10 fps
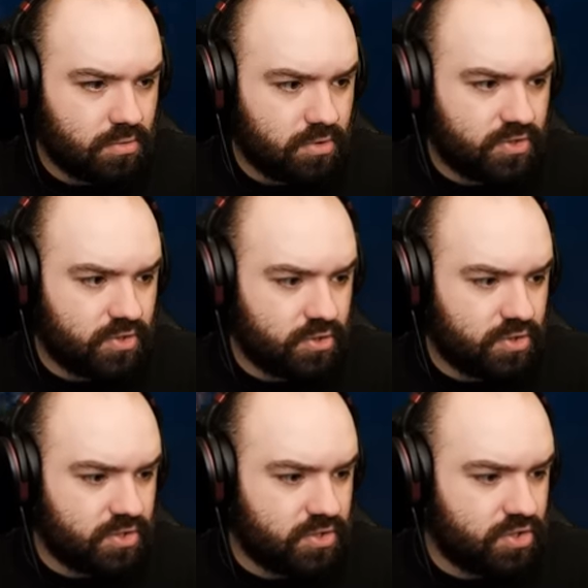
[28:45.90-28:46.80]
Search
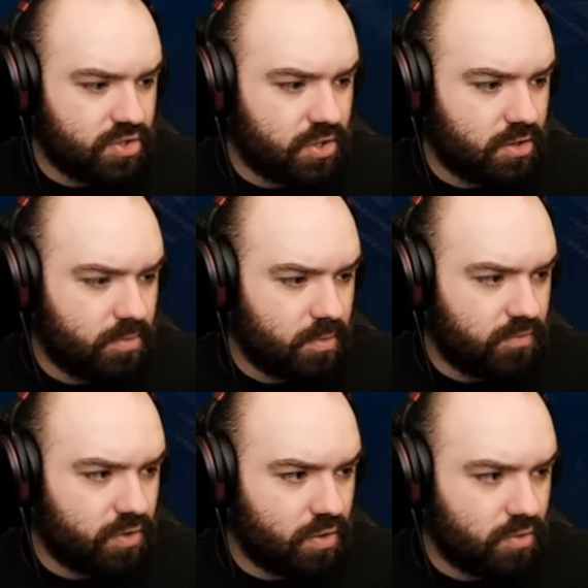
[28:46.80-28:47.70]
this junk, but
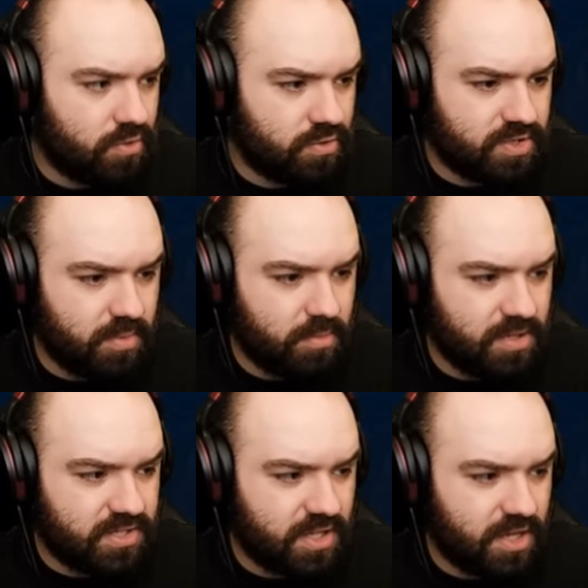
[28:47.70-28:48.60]
we've got to go through some
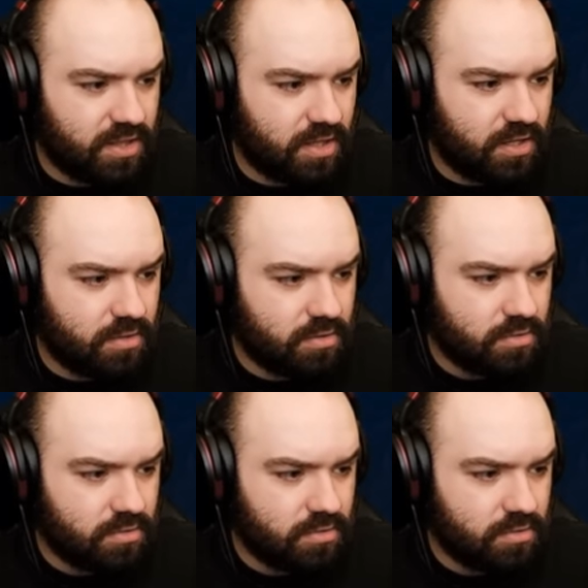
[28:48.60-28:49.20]
enemies to get there.